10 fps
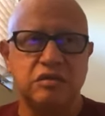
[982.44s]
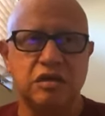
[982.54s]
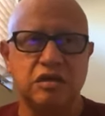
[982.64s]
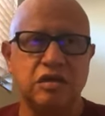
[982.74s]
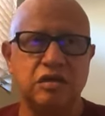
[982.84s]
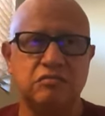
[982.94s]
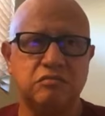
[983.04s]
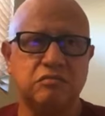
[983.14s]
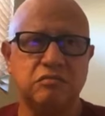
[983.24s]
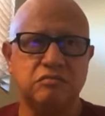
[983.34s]

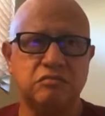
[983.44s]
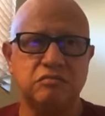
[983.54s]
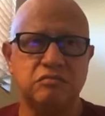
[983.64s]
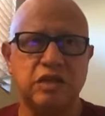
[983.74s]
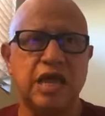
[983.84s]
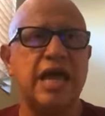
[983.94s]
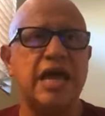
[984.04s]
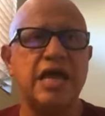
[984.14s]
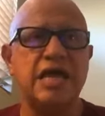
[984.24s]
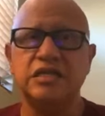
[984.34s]
um,
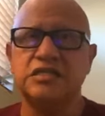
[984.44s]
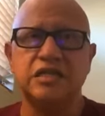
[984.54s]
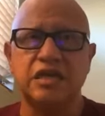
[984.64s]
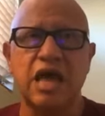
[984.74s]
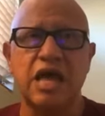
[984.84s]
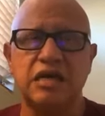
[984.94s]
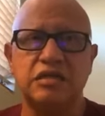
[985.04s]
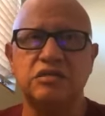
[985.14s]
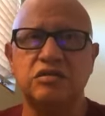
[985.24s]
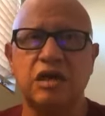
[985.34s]
late into the night
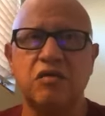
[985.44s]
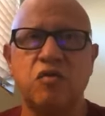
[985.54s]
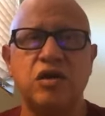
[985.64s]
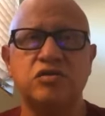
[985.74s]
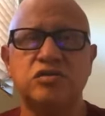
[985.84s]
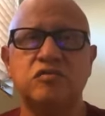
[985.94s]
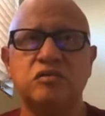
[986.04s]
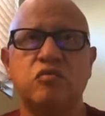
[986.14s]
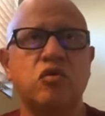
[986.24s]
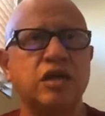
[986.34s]
until like one or two in
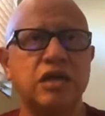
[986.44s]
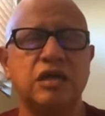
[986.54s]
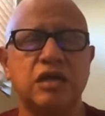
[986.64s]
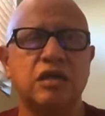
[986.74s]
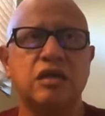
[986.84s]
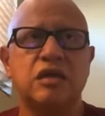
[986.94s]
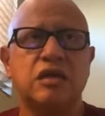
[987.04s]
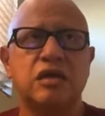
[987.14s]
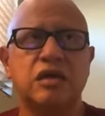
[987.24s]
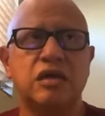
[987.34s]
the morning
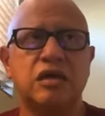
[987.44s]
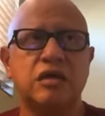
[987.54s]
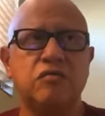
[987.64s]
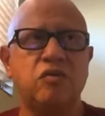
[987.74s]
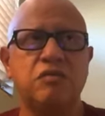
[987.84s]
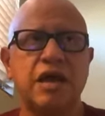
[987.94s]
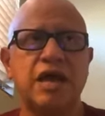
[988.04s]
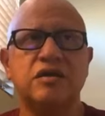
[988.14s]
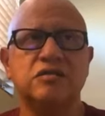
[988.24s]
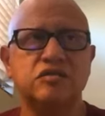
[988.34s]
uh, when my
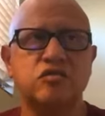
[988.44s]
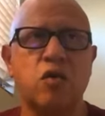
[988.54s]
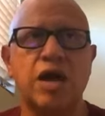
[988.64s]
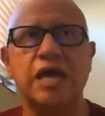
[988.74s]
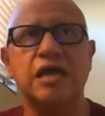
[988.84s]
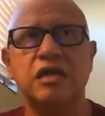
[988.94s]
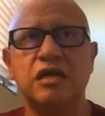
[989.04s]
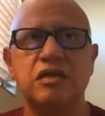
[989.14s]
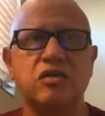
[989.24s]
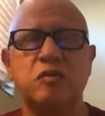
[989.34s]
house was quiet
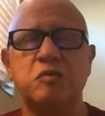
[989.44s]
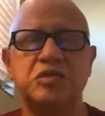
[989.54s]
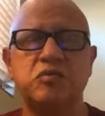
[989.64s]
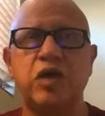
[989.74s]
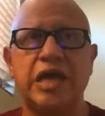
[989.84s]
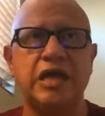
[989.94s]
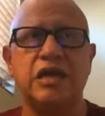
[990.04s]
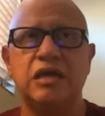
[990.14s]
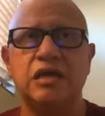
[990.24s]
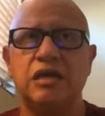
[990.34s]
and no one was awake.
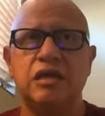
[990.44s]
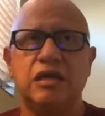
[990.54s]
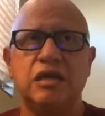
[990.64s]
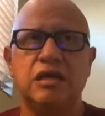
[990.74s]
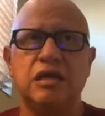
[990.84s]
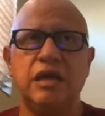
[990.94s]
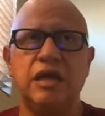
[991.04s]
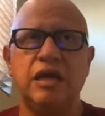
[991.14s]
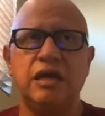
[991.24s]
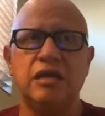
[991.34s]

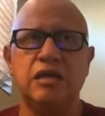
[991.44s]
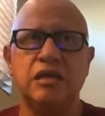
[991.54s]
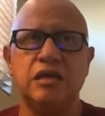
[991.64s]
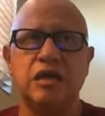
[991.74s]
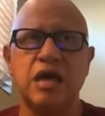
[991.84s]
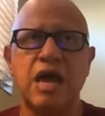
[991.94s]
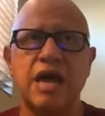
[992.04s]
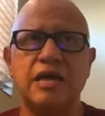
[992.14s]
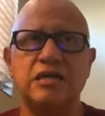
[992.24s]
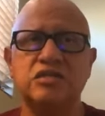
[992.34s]
And
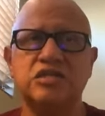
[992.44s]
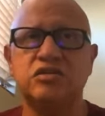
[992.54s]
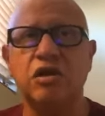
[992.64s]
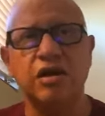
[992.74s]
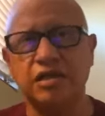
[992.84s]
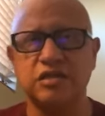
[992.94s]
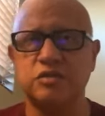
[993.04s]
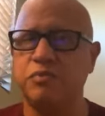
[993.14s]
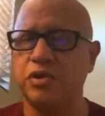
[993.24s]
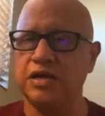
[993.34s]
I started
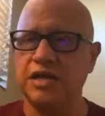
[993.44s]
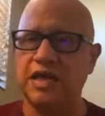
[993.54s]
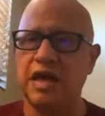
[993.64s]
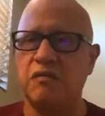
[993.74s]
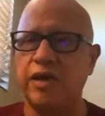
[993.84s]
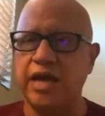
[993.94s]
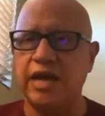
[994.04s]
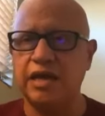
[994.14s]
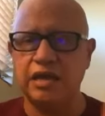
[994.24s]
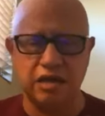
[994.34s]
this book in that
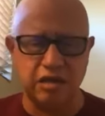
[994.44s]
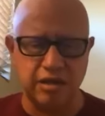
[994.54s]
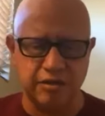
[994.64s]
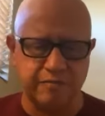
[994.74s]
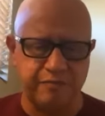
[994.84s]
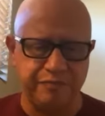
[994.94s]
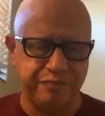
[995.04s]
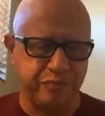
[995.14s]
way. Um,